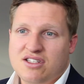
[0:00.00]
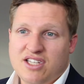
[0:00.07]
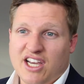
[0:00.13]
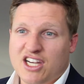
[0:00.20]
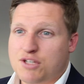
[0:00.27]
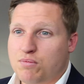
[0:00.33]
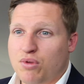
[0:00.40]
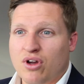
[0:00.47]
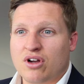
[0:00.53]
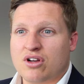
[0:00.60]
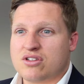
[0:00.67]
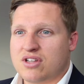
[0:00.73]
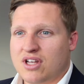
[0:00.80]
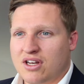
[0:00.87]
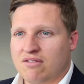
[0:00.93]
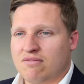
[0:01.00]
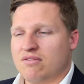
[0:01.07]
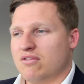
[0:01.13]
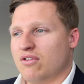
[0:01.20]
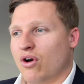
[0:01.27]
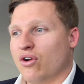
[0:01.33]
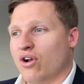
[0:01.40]
textbooks
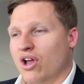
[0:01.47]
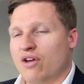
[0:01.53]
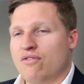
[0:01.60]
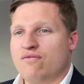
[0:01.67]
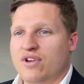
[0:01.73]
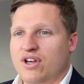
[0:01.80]
and online